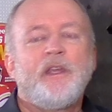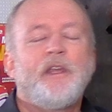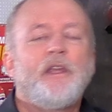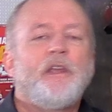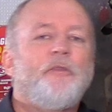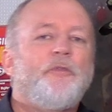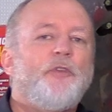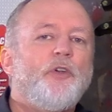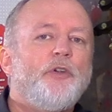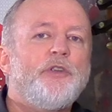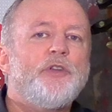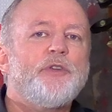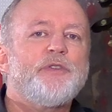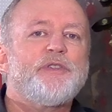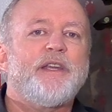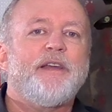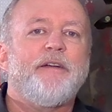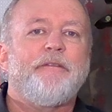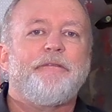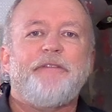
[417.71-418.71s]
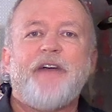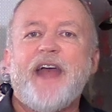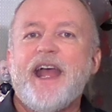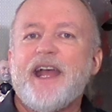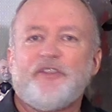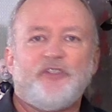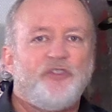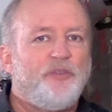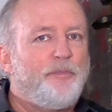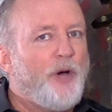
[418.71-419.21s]
If you're using a
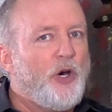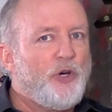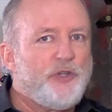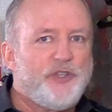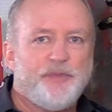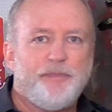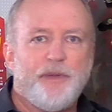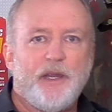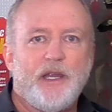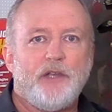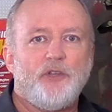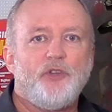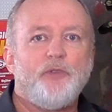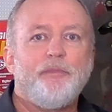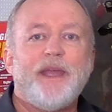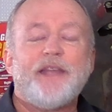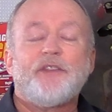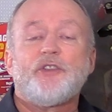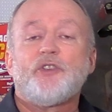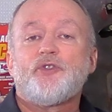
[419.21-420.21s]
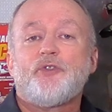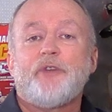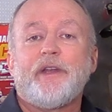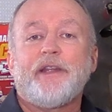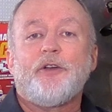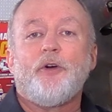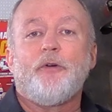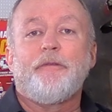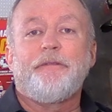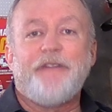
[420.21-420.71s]
fast bow speed, you make the
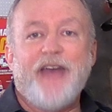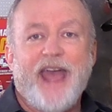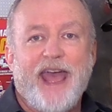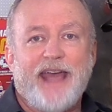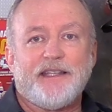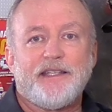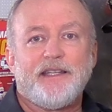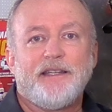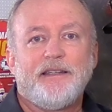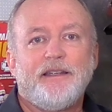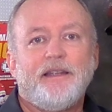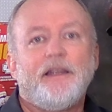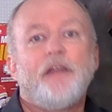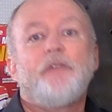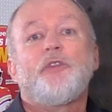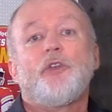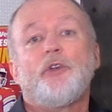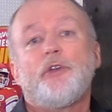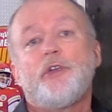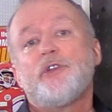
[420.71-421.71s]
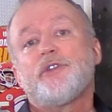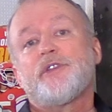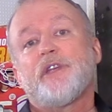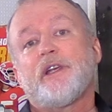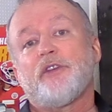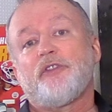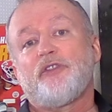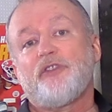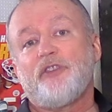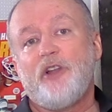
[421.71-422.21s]
string go fat. If you're
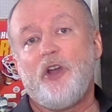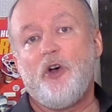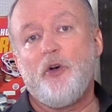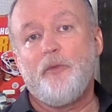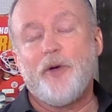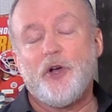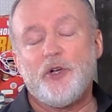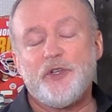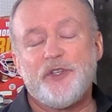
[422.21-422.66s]
using a slow bow